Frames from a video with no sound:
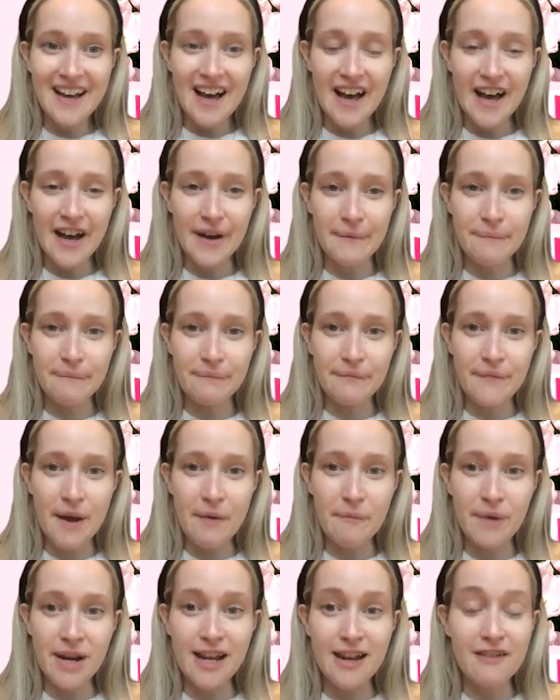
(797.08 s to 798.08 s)

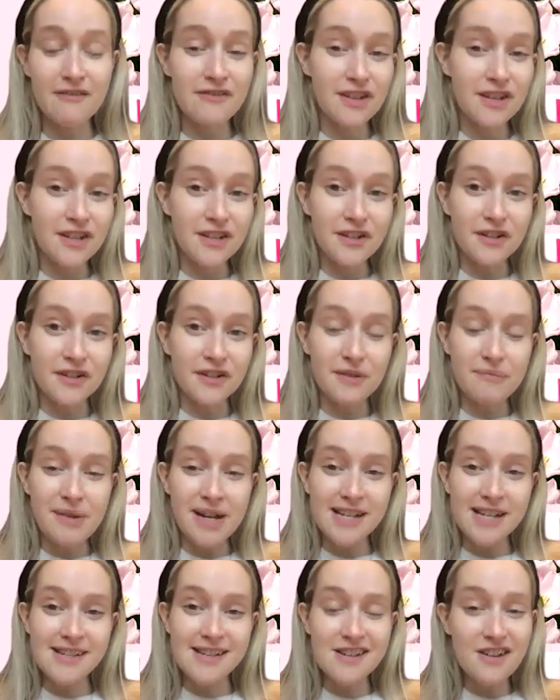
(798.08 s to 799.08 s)
And we love that you're
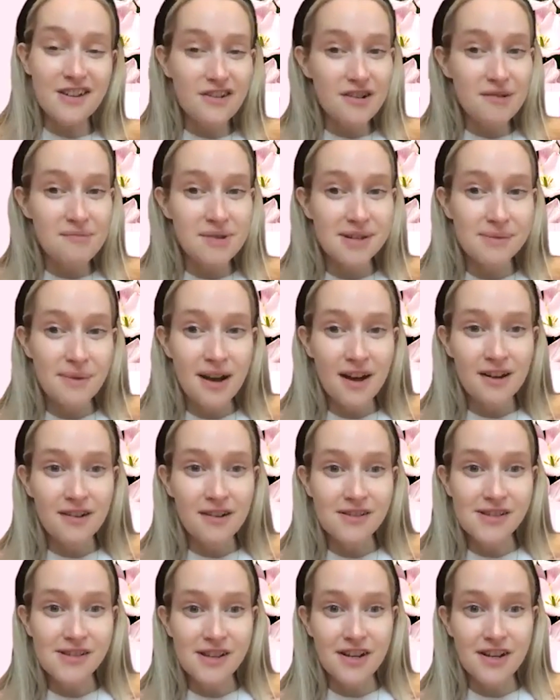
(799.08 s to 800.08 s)
based in Europe as
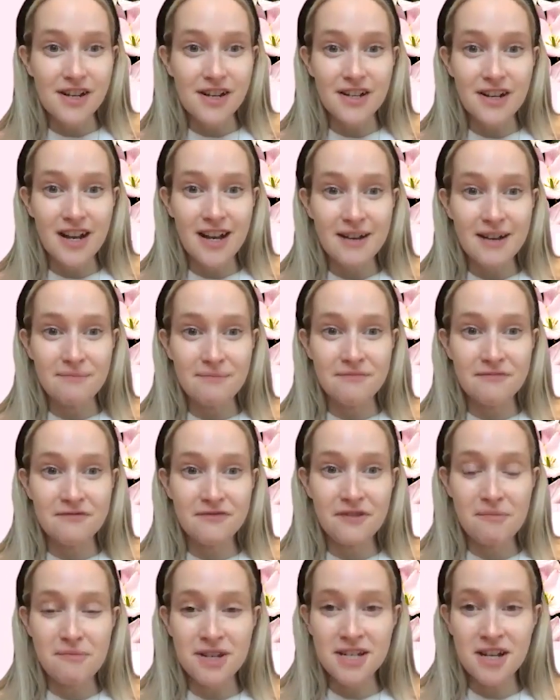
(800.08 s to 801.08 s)
well. So
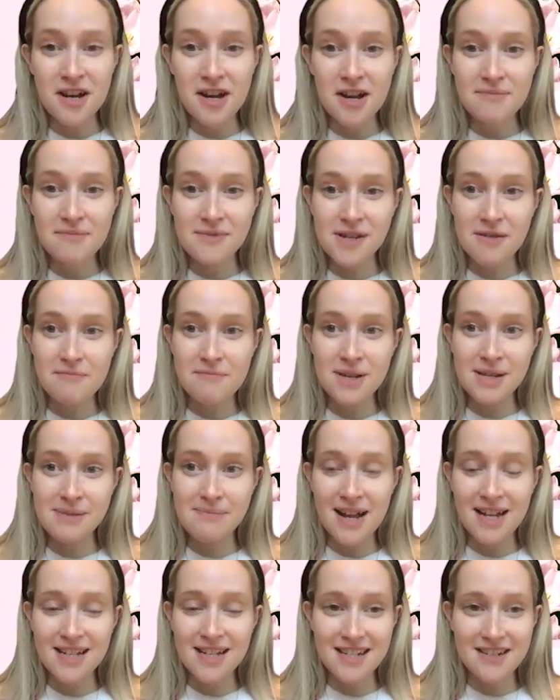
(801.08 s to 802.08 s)
from a time zone
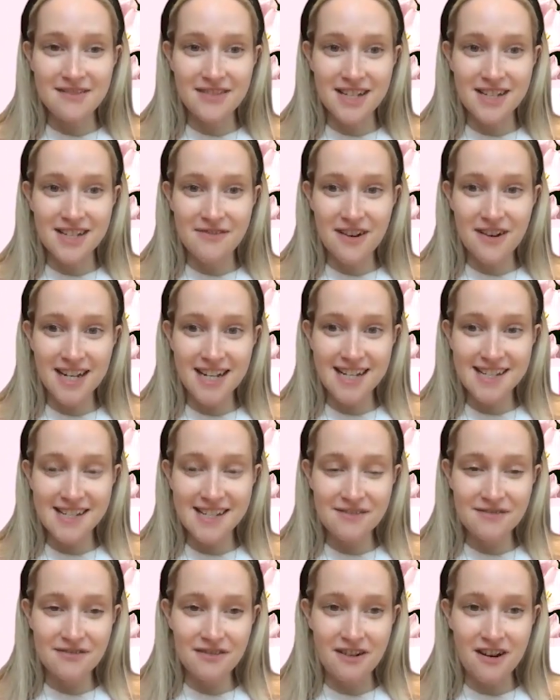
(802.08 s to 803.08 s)
perspective, it's very
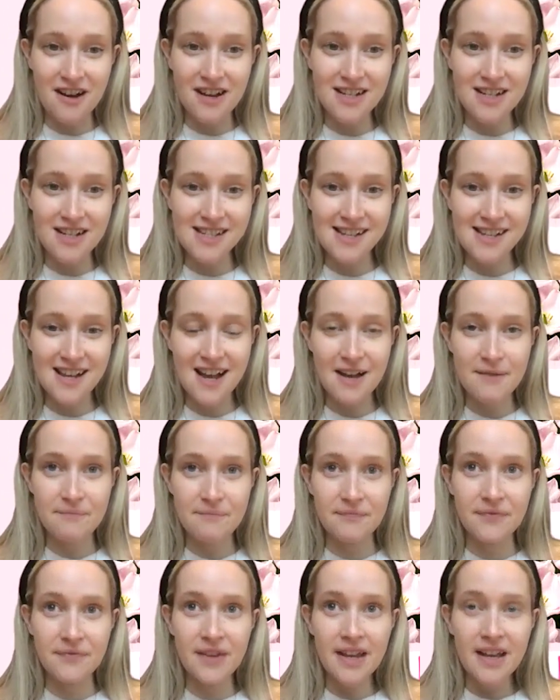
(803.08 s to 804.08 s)
easy for us.
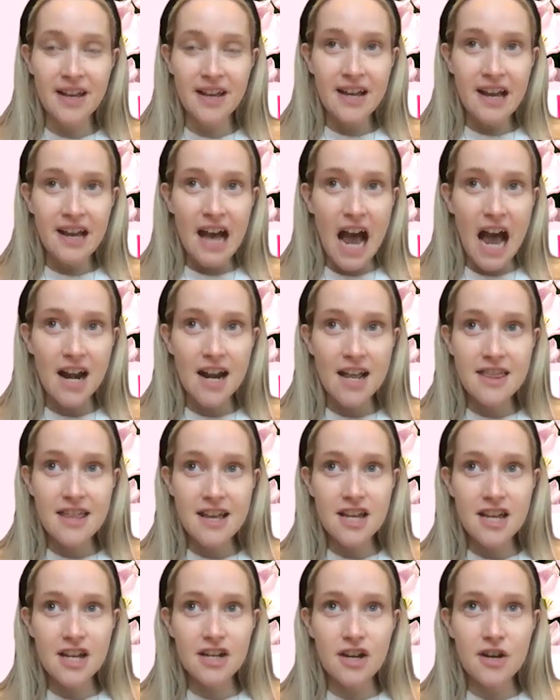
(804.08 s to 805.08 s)
And I
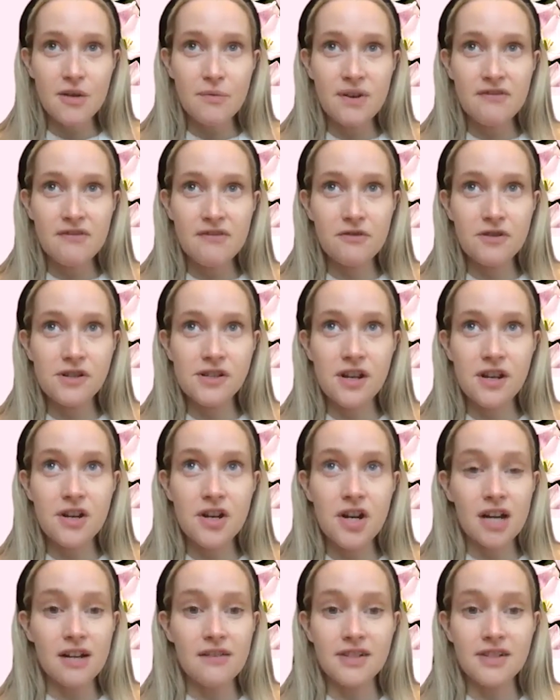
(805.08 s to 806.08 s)
think, we've also
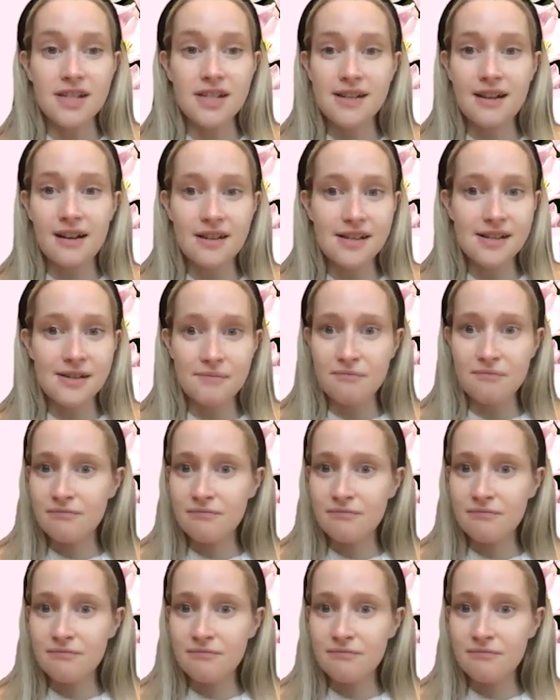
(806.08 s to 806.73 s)
kind of discussed